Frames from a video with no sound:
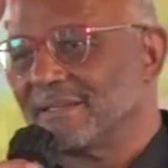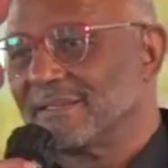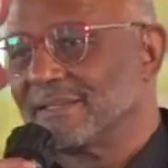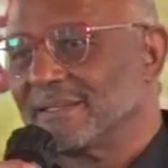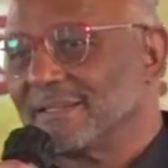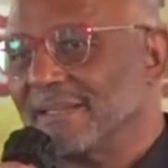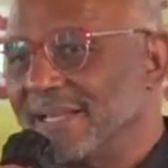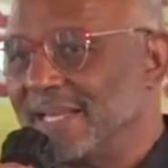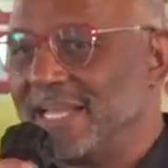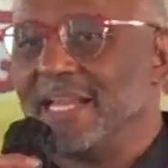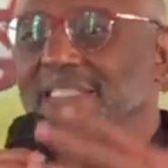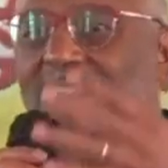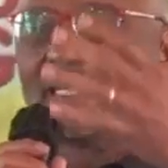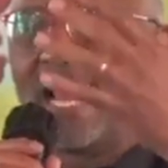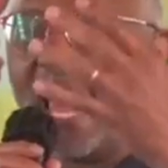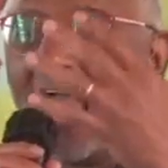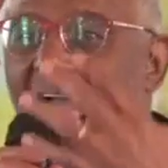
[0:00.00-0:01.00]
It is
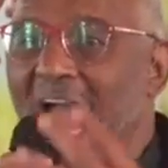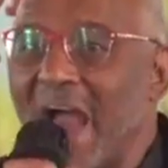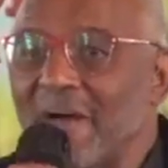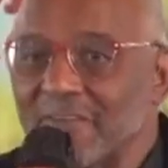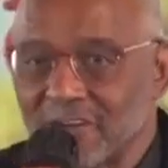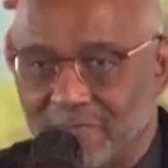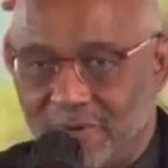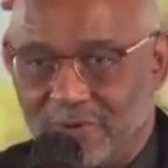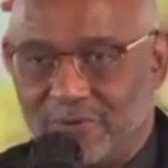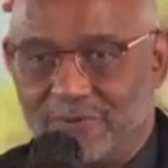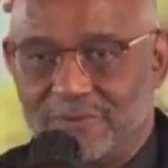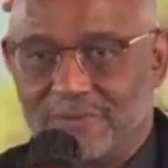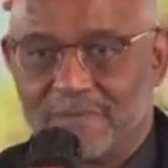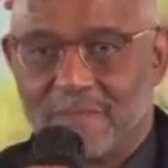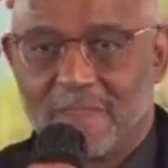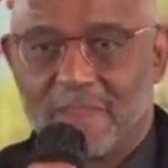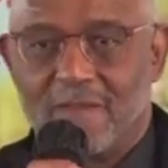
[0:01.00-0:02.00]
inevitable.
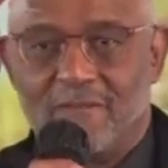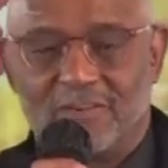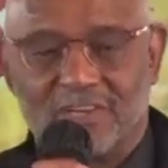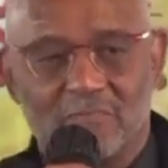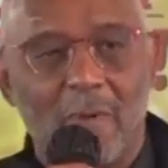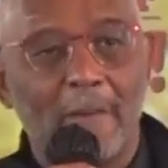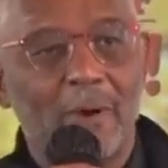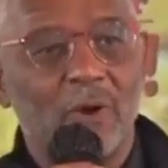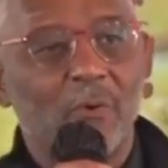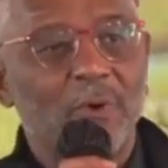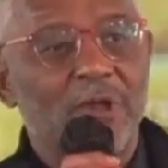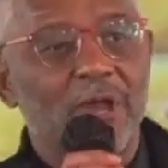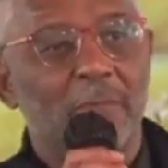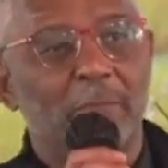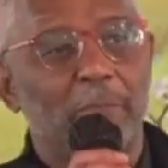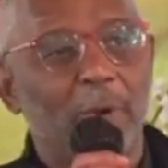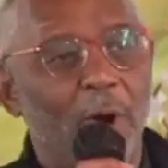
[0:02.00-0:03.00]
For the moment we are
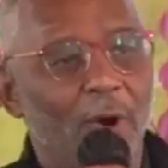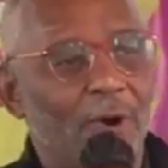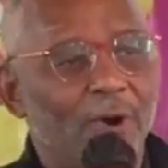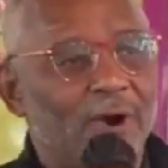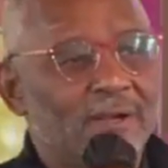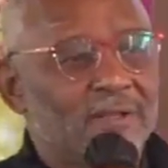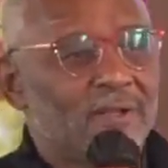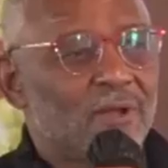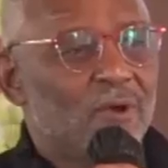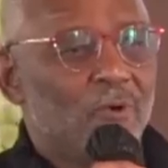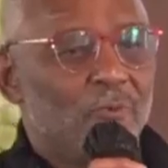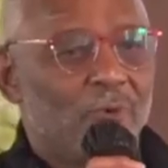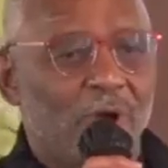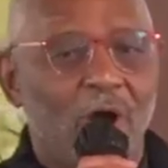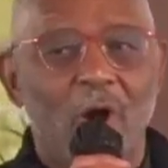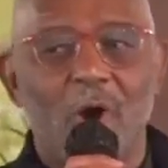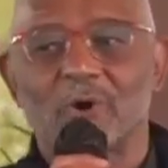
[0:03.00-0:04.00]
born, we're
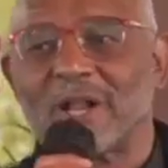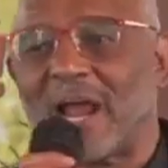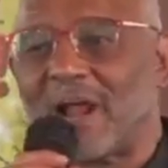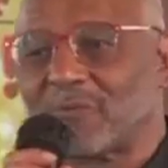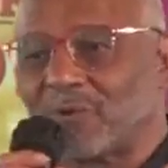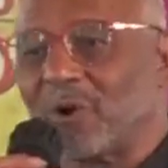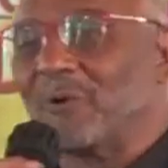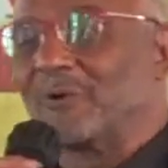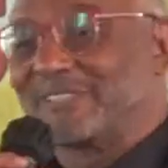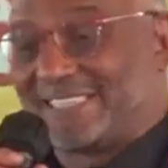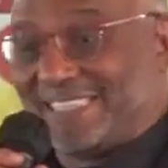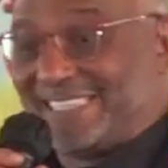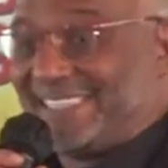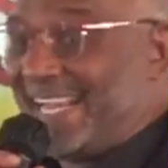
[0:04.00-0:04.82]
on our road to death.